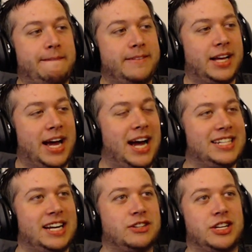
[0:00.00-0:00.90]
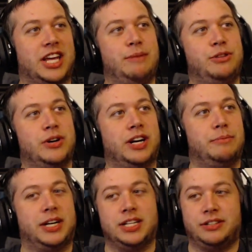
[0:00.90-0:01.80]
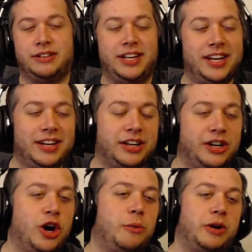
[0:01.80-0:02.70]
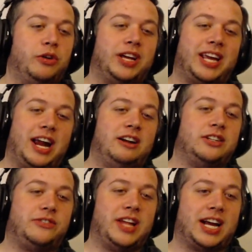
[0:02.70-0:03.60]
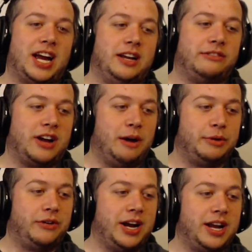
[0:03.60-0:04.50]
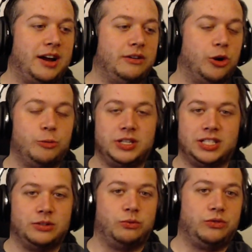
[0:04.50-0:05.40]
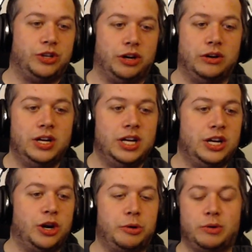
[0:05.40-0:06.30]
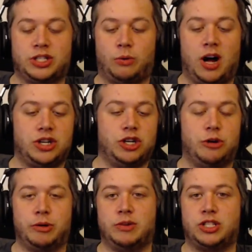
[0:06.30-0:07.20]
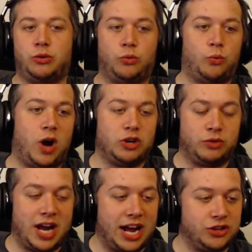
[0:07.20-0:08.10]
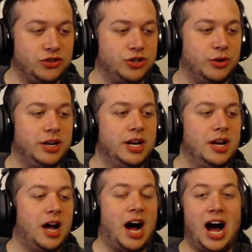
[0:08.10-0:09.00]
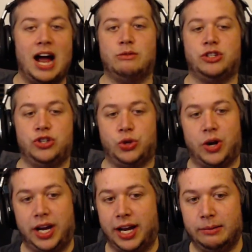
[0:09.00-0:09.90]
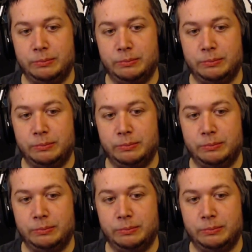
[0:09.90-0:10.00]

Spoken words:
I said I was going to keep doing it because nobody really cares for that kind of comedy right now. Nobody wants to watch it. Nobody wants to watch reactions to it. I was enjoying it.